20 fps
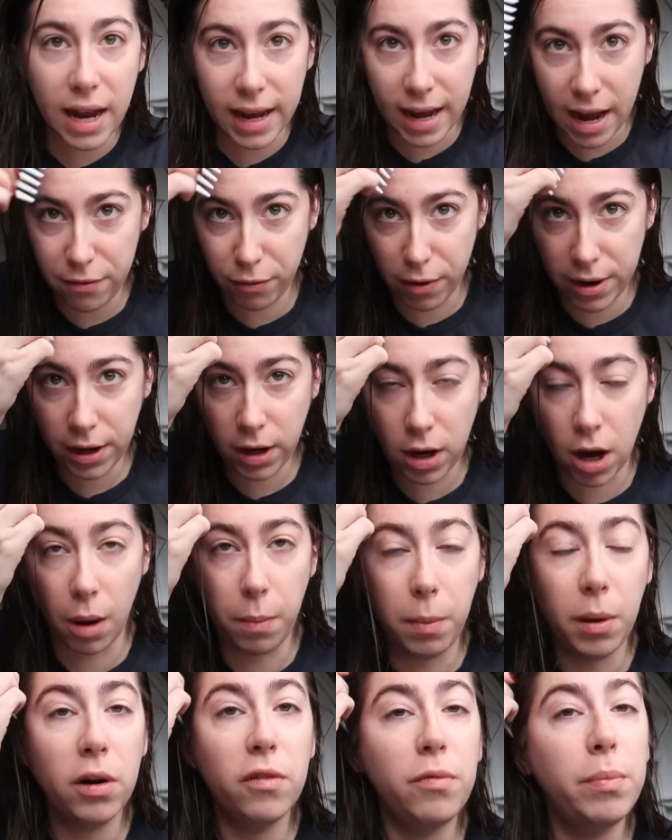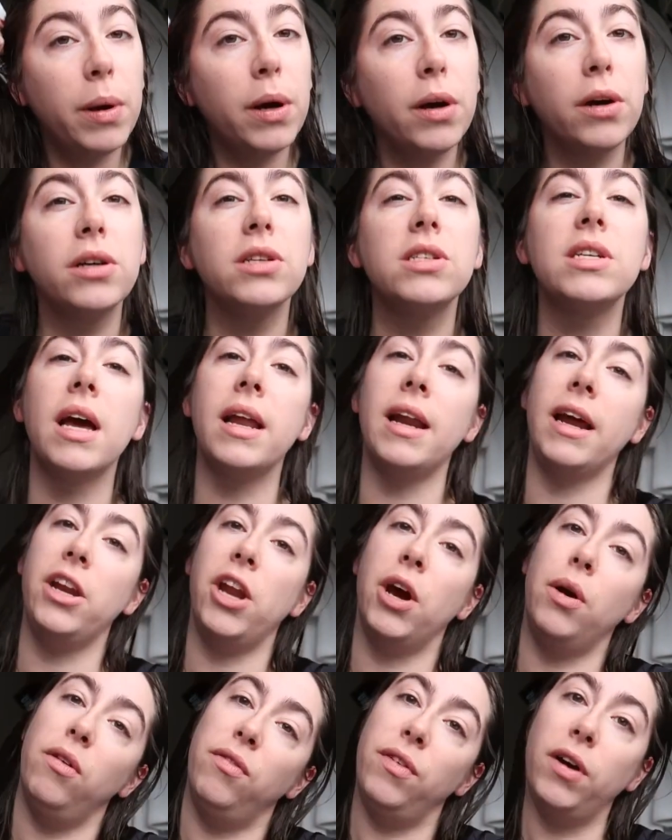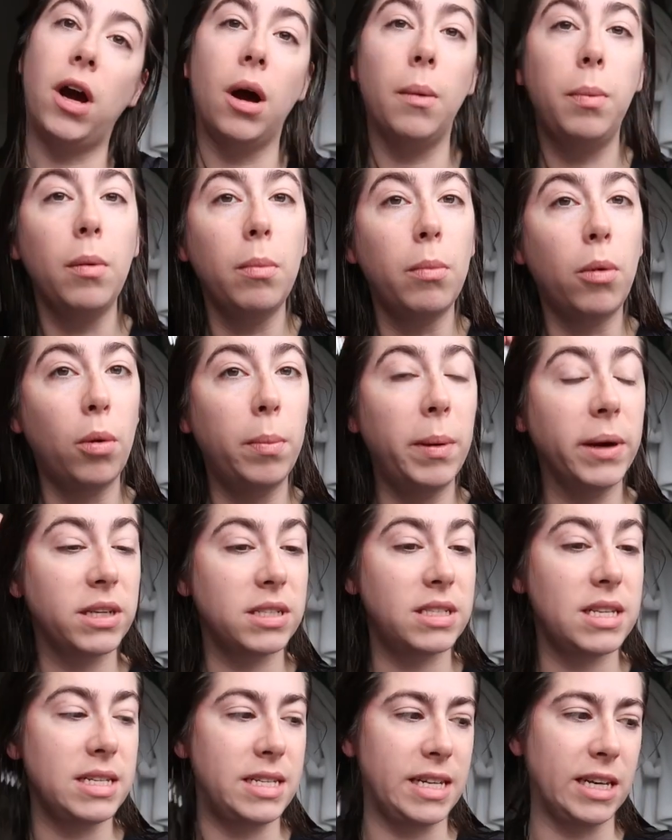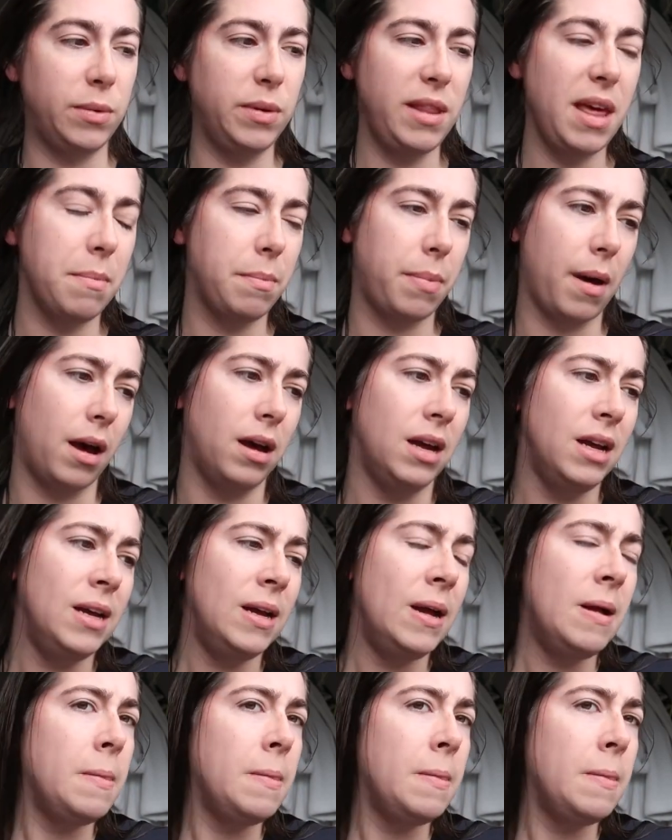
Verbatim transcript: Like, I've read a couple of books and I know of a couple more books that deal with it, but